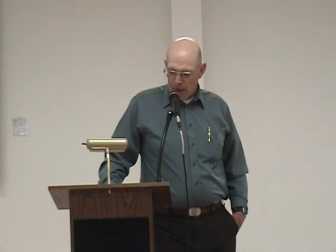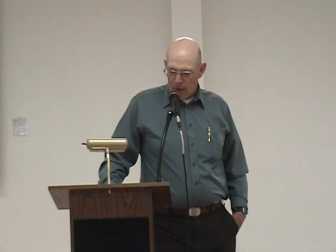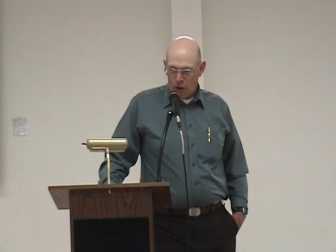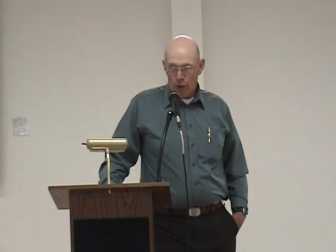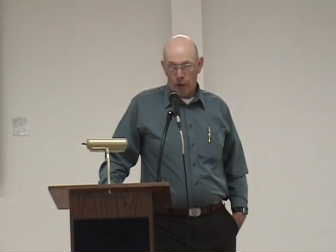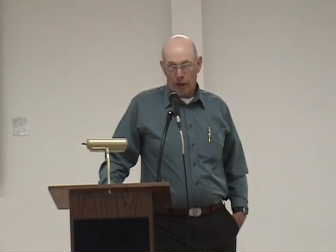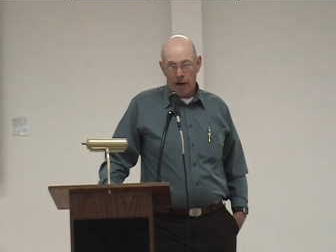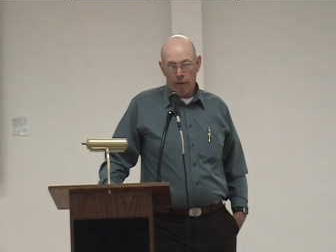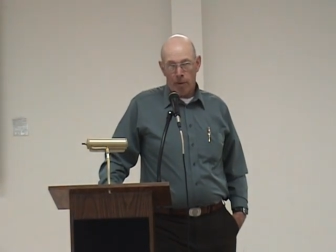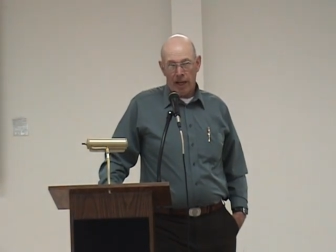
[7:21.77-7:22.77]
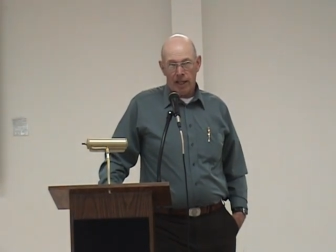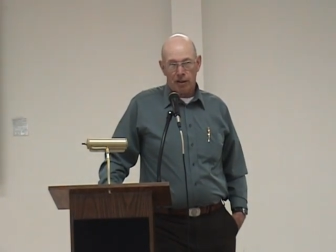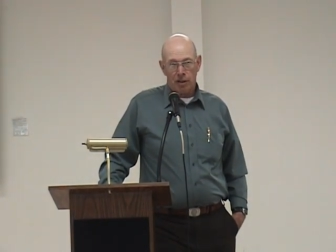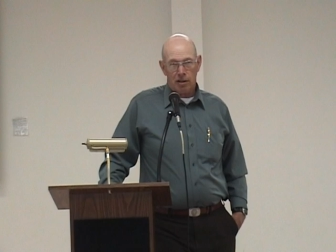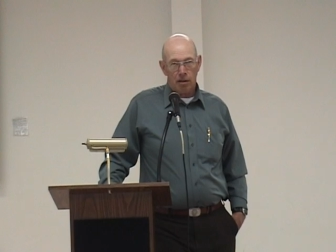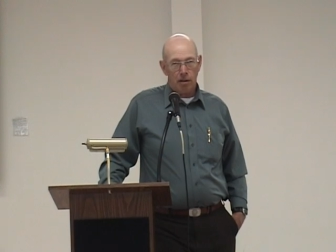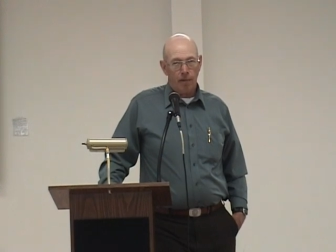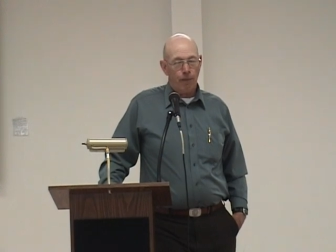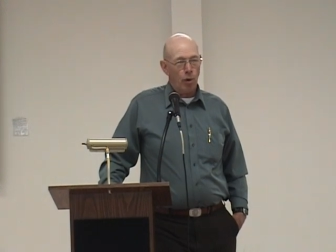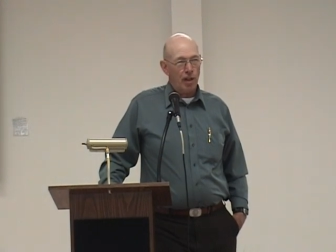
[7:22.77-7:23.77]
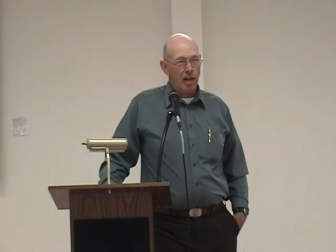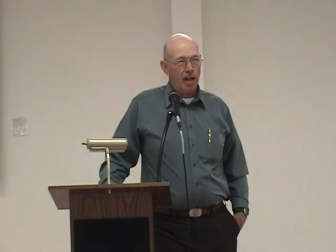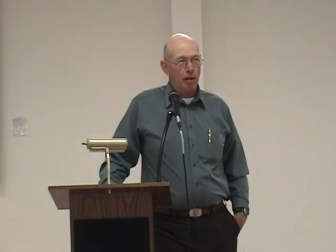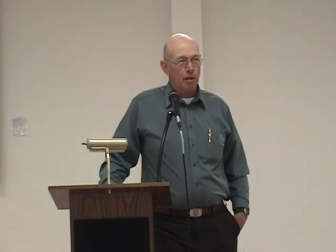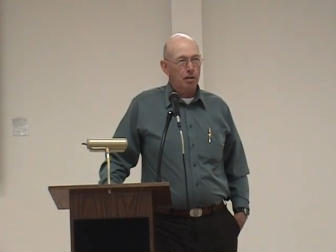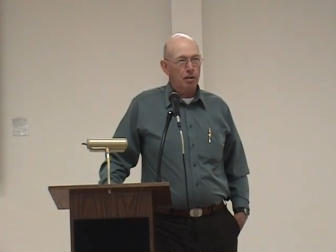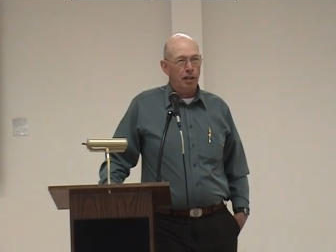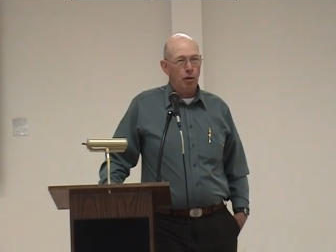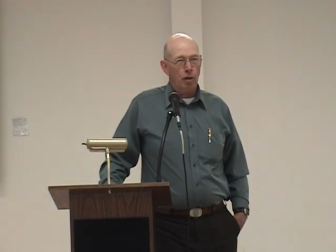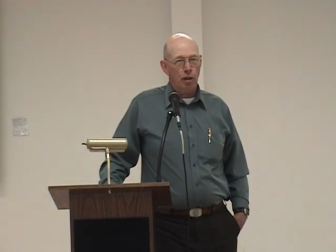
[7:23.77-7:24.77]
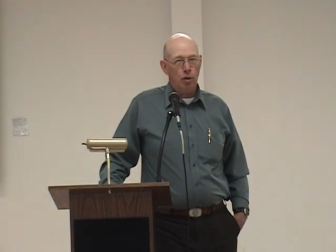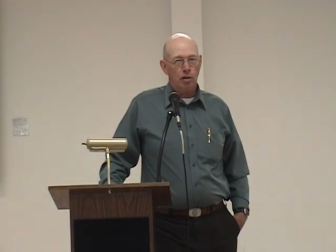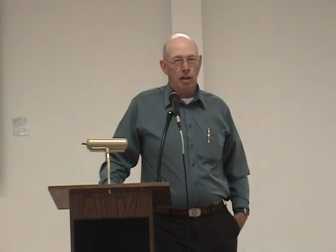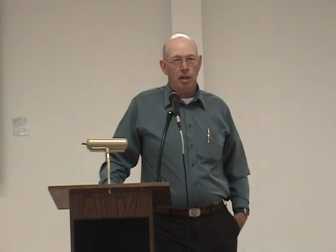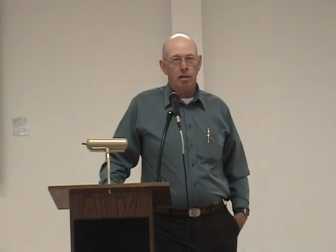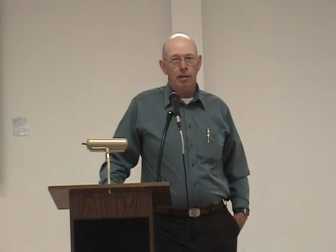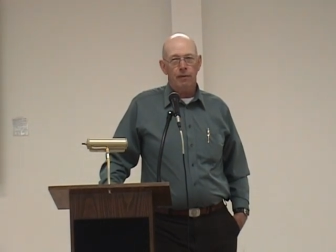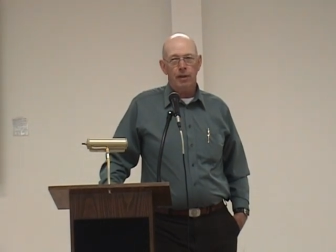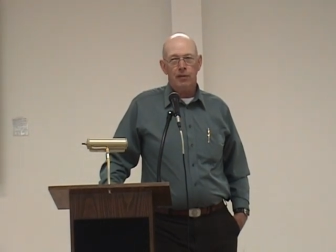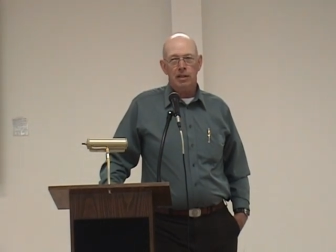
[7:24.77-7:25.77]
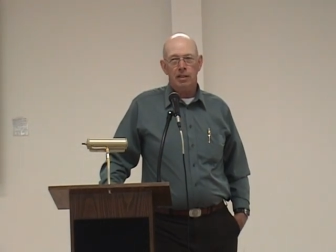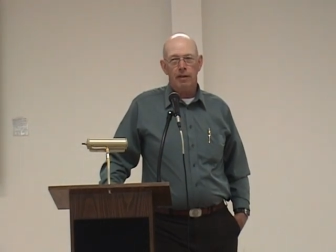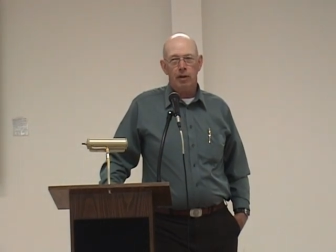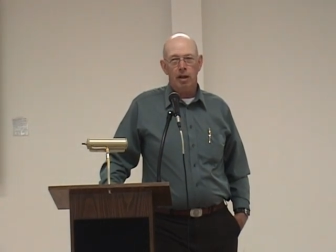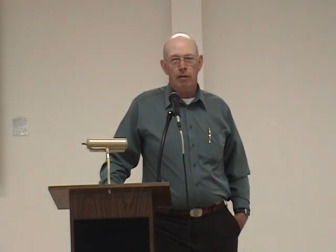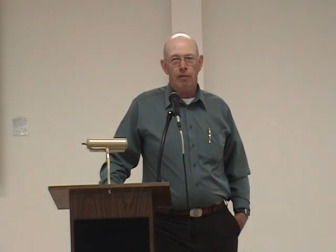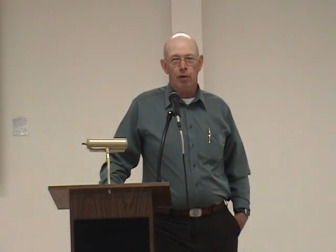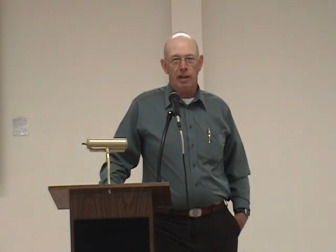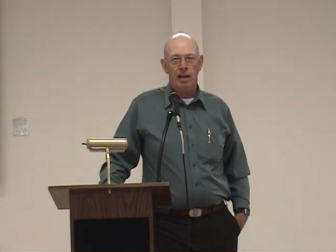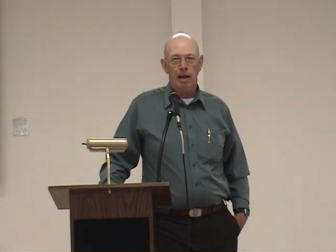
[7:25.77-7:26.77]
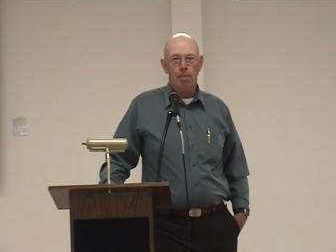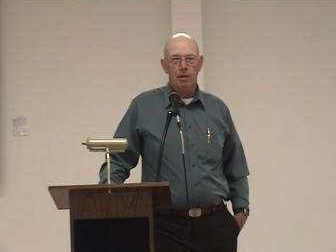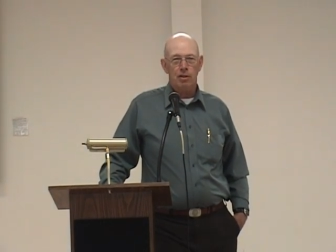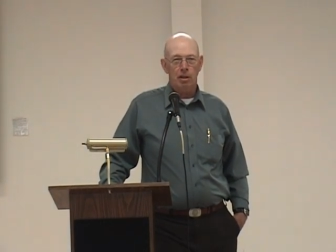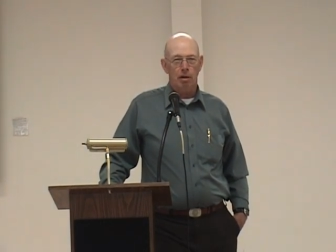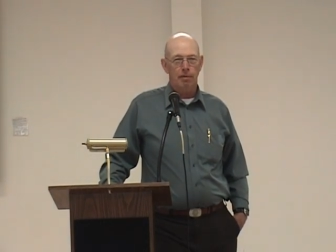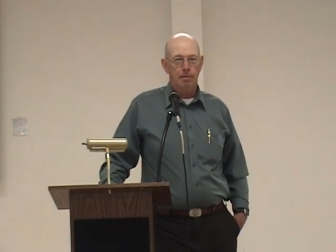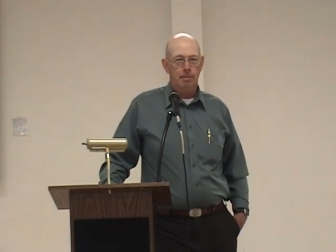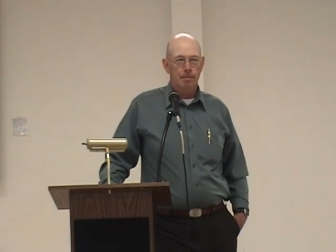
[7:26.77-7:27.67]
Although the government had 640 acres, they only used 157 of it for the camp itself.